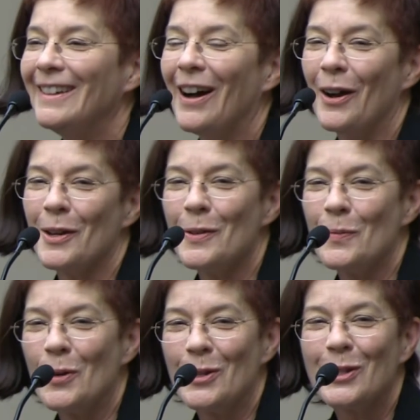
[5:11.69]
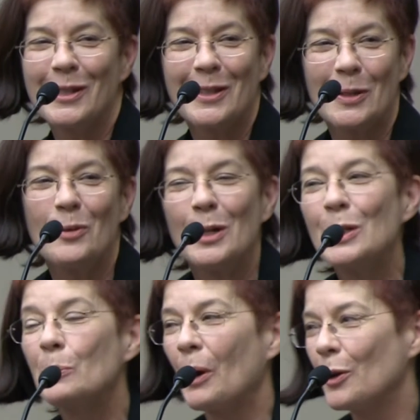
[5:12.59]
I was somewhat
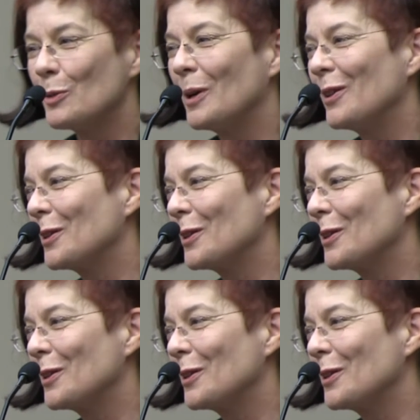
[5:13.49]
inspired by the